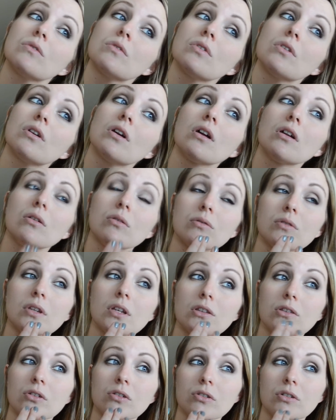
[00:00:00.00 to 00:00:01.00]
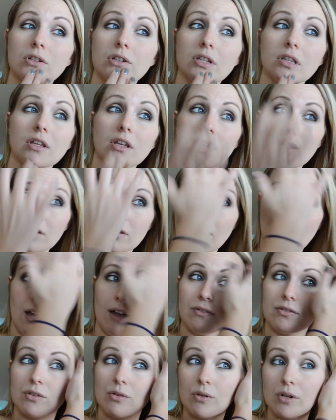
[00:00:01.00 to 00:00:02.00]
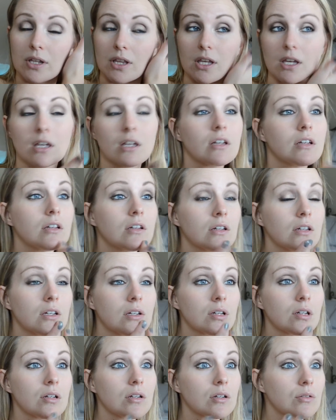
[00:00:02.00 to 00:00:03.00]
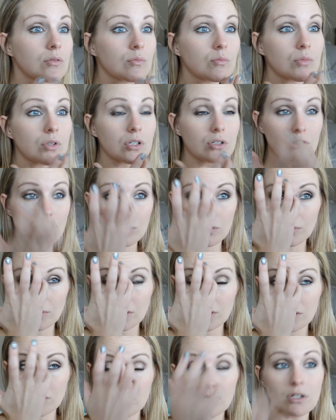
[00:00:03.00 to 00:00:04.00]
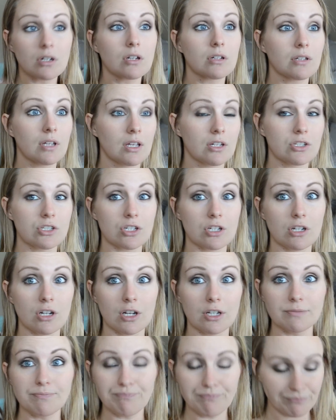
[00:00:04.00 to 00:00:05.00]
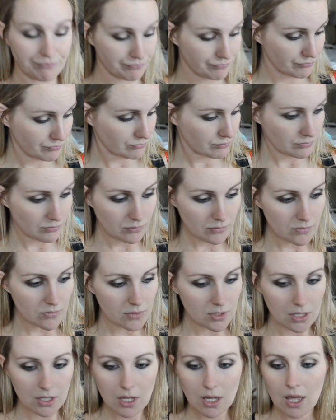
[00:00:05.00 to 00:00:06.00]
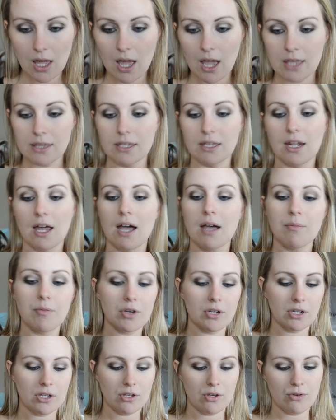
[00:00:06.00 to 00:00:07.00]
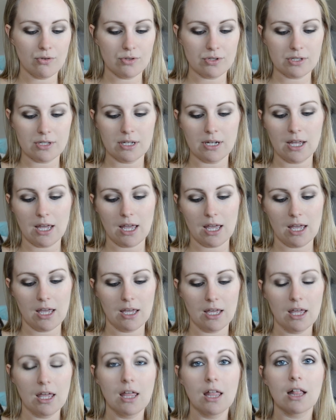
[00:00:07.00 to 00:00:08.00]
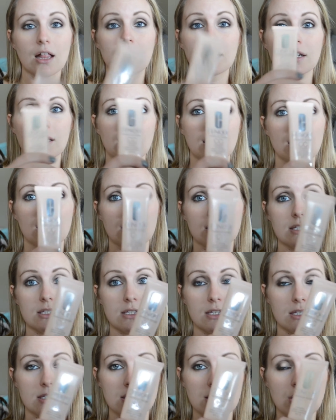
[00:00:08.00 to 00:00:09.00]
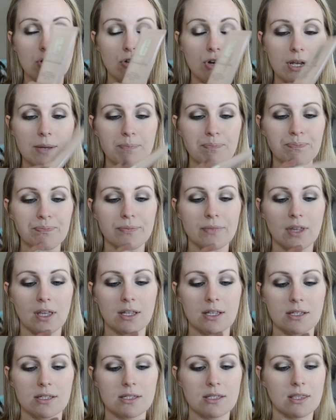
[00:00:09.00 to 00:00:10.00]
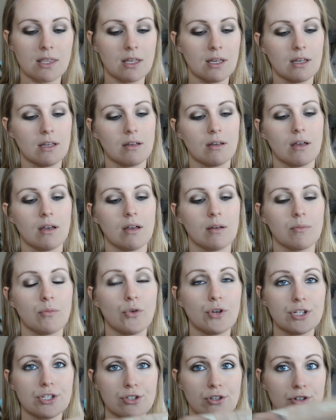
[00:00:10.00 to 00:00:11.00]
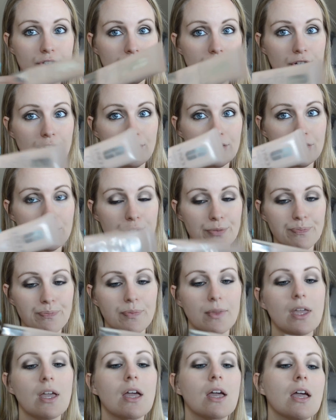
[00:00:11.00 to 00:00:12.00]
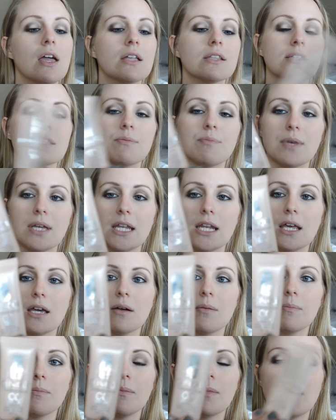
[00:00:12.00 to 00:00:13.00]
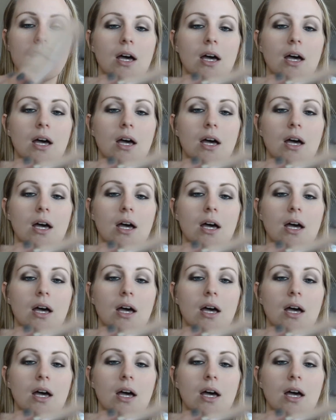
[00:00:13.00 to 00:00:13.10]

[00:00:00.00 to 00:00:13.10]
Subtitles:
I don't think there's anything else I have to really too much attention on. And then I'm going to use today Clinique CC Cream. It's the Moisture Surge. It's a medium.